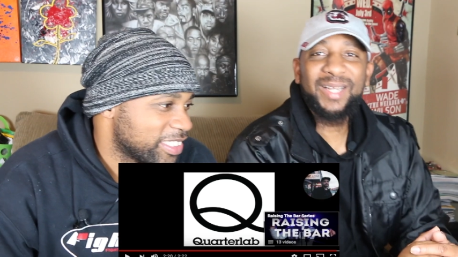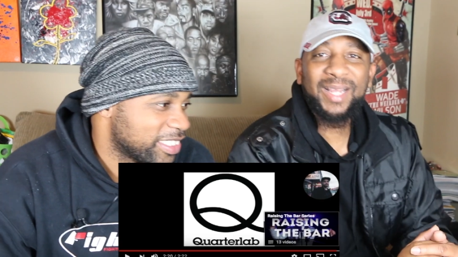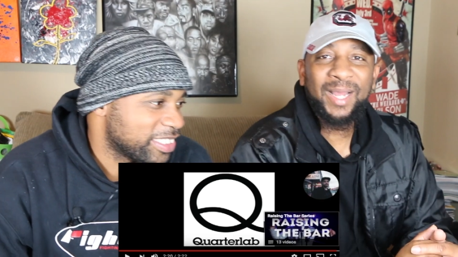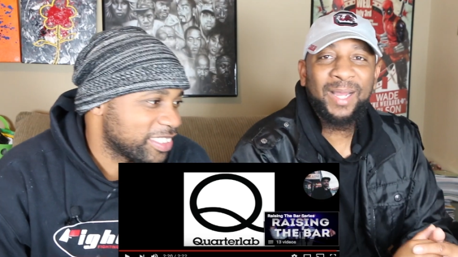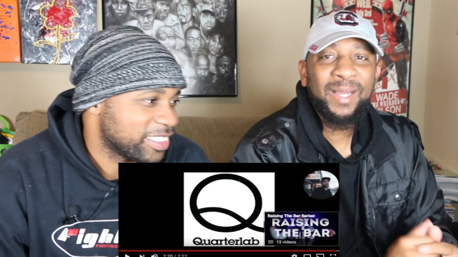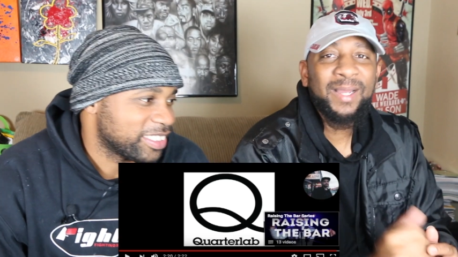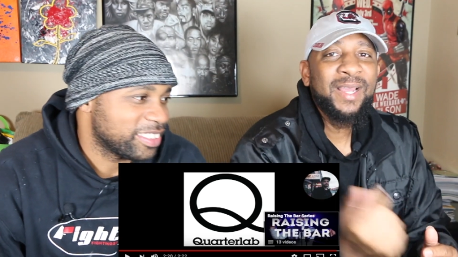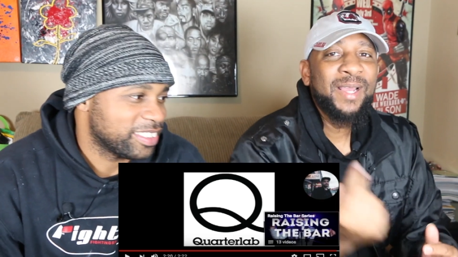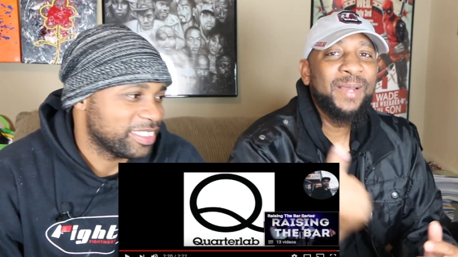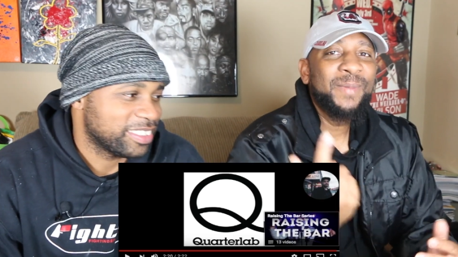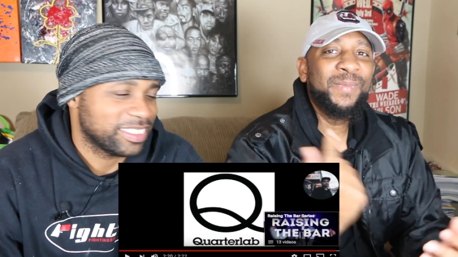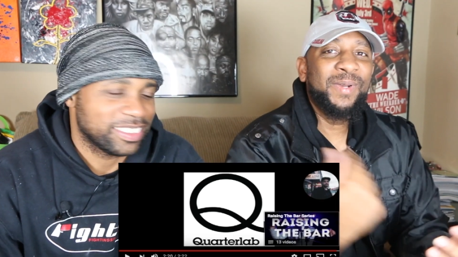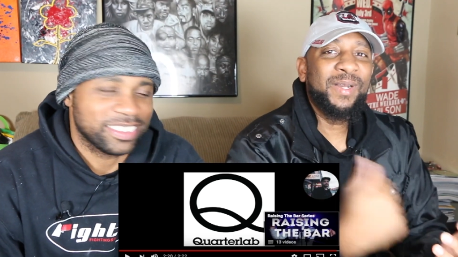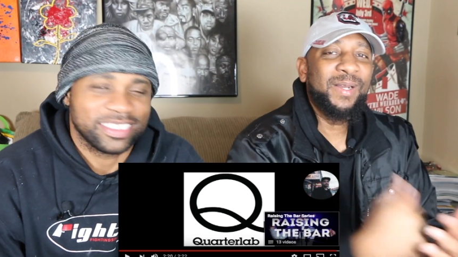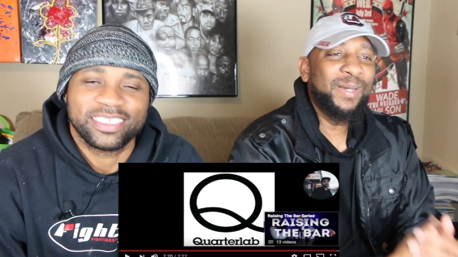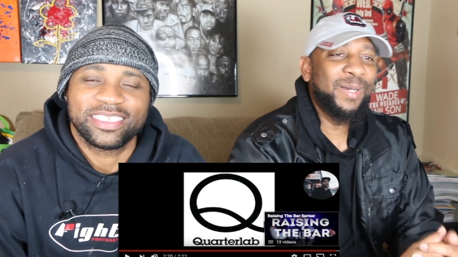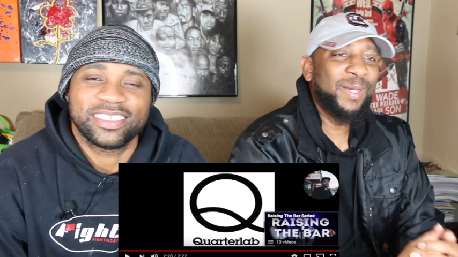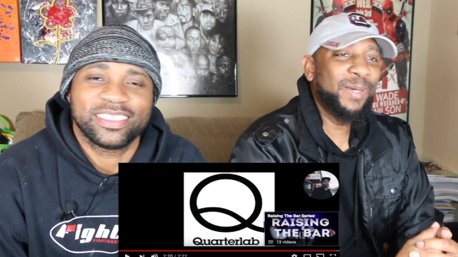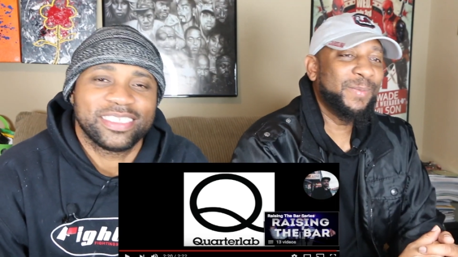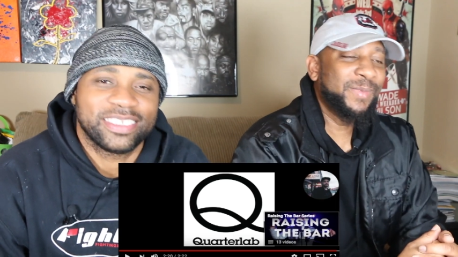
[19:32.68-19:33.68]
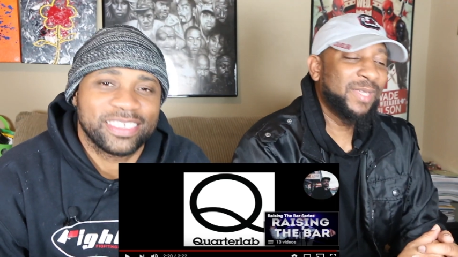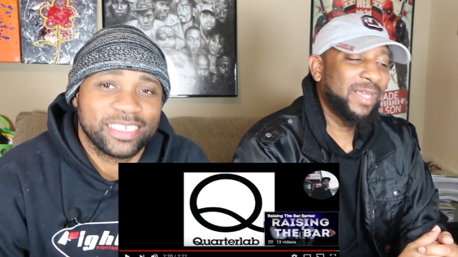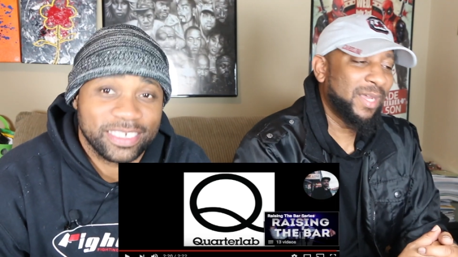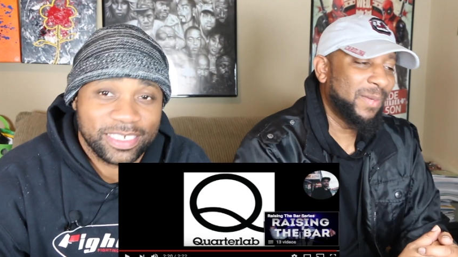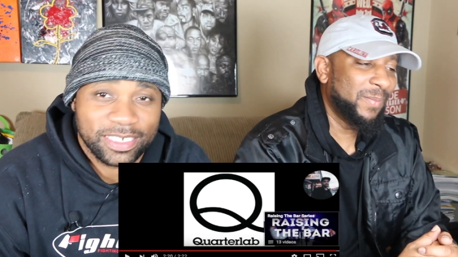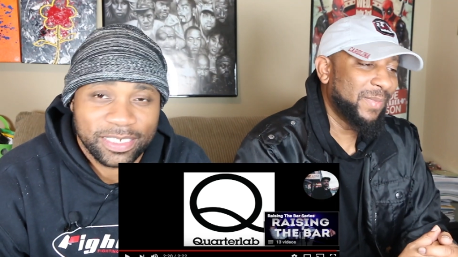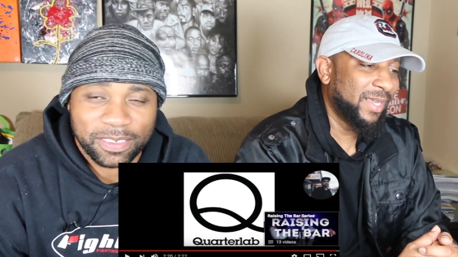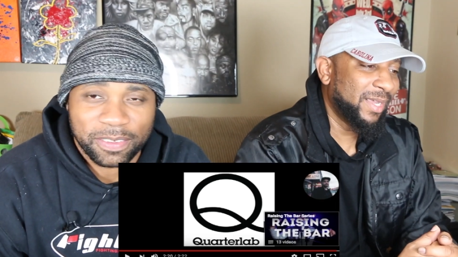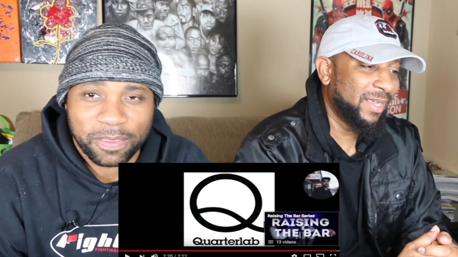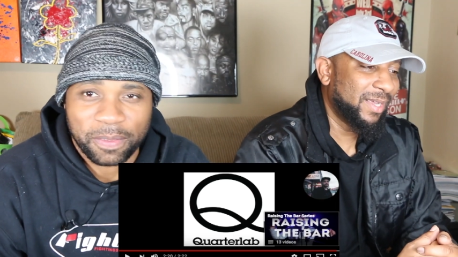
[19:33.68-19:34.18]
Speaker 1: Lab. But um, yeah,
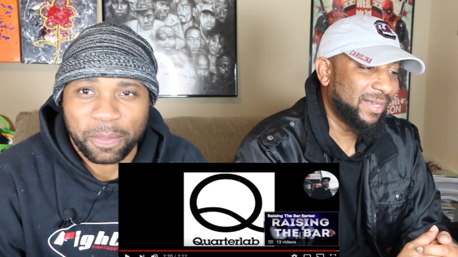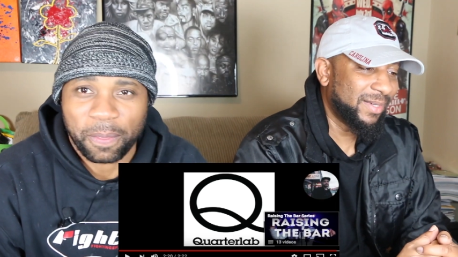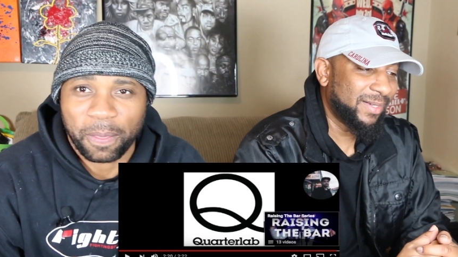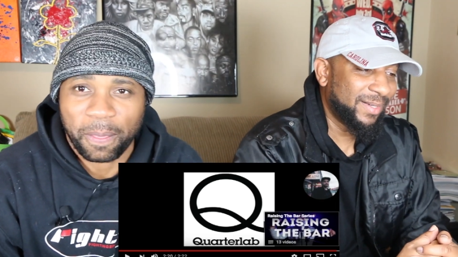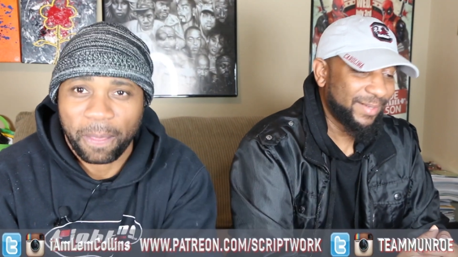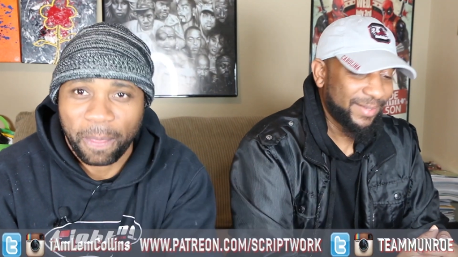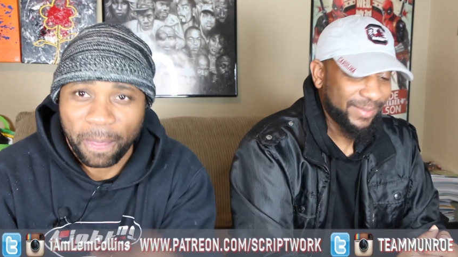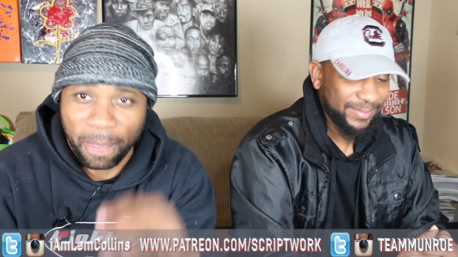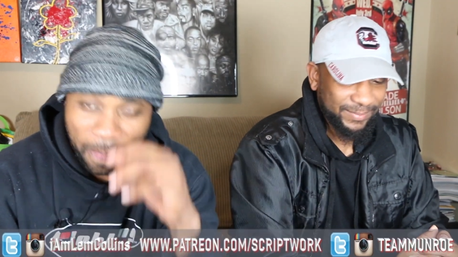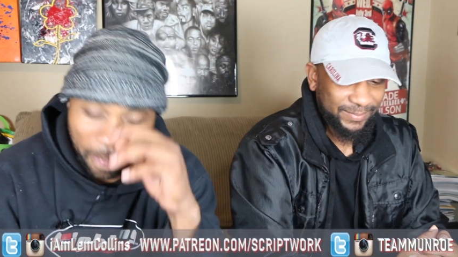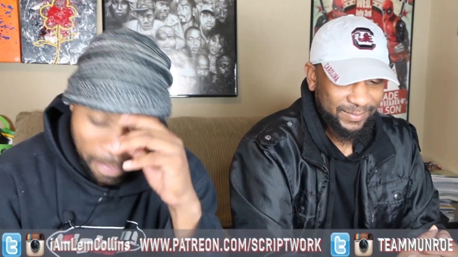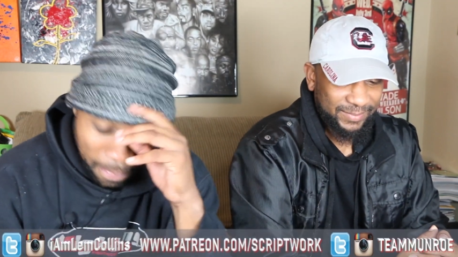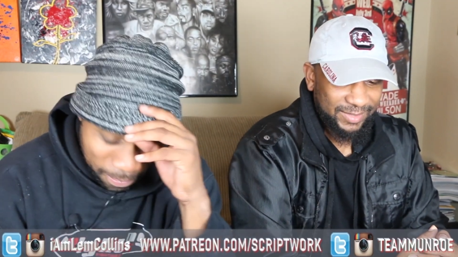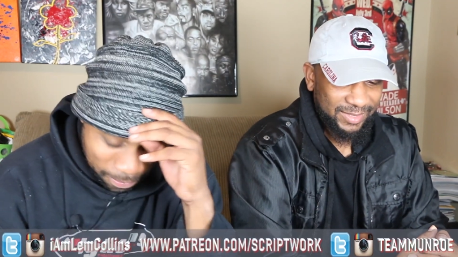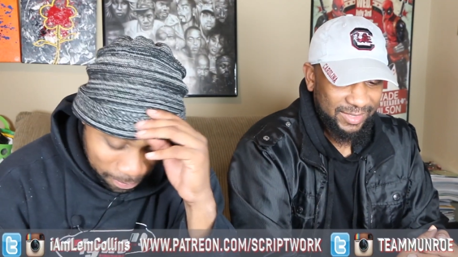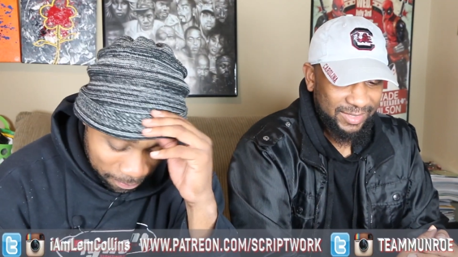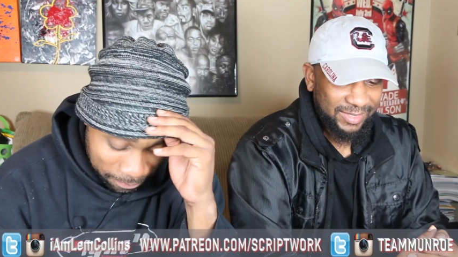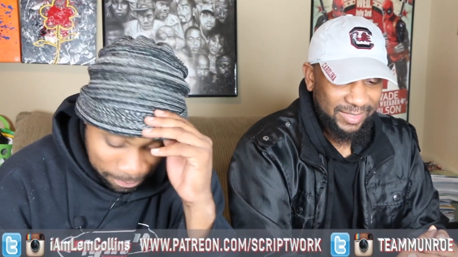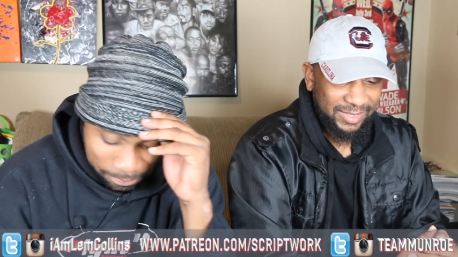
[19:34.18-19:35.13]
man, um,